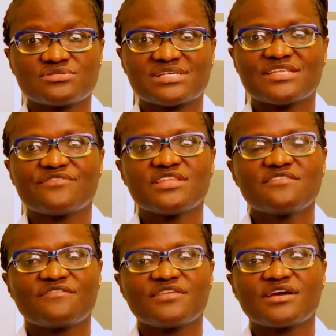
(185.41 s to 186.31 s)
And even
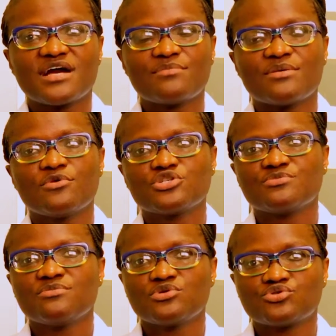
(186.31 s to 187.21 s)
if they come about, you'll
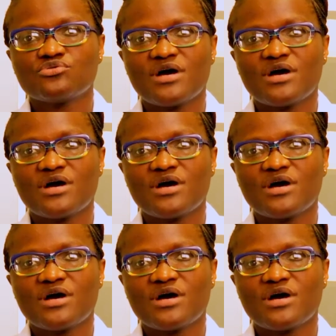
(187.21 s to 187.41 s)
be able to